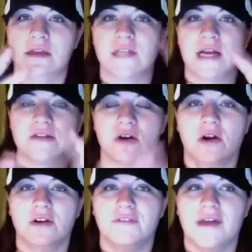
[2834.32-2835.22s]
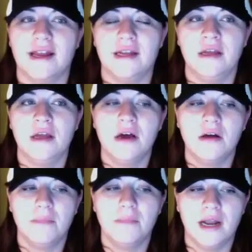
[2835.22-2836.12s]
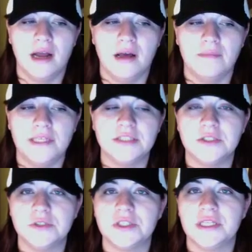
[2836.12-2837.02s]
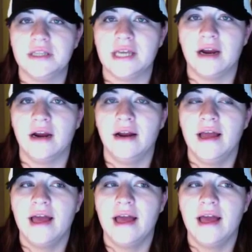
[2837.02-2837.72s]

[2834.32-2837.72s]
guys are hard to find. But he's usually there.